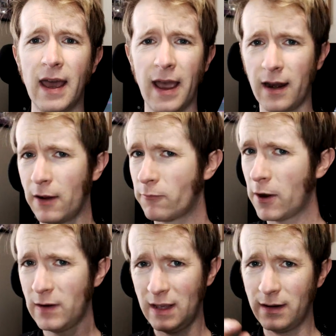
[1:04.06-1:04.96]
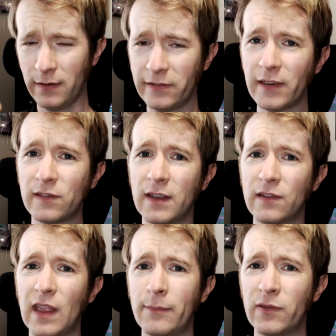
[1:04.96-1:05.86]
And I wrote in 16
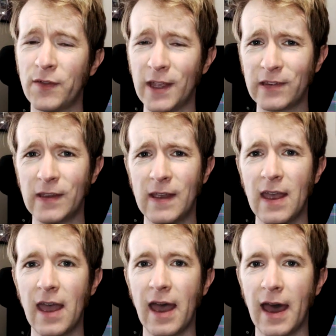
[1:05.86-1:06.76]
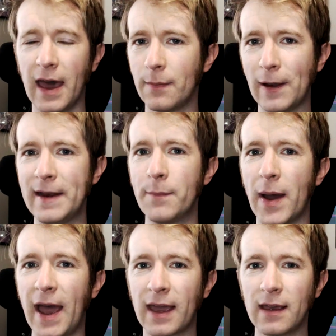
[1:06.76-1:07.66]
steps of it and played it
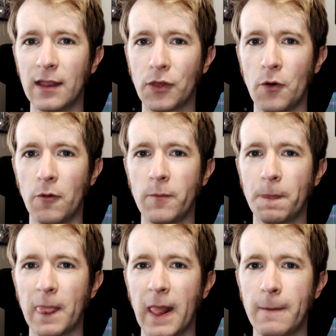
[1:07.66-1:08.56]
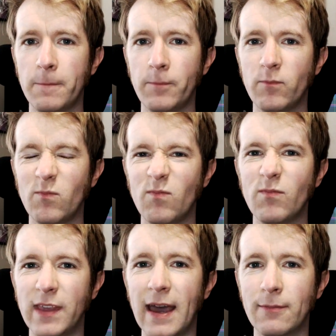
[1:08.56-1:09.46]
back and thought,
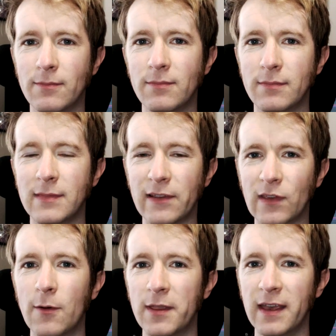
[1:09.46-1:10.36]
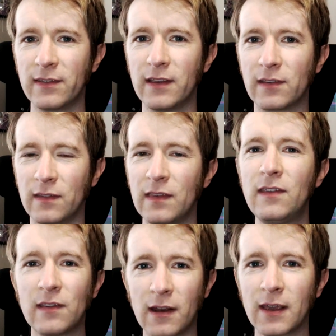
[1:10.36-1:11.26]
yeah, let's go with this because
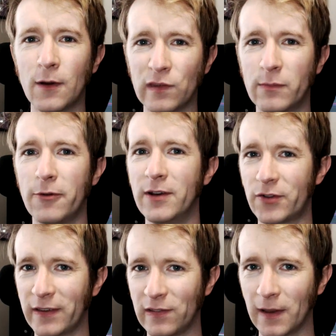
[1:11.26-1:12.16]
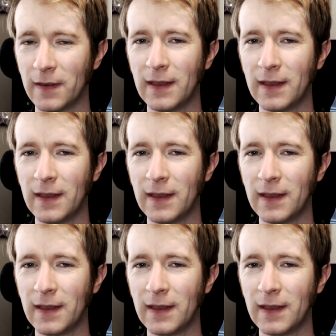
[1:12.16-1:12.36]
this is going to go somewhere interesting.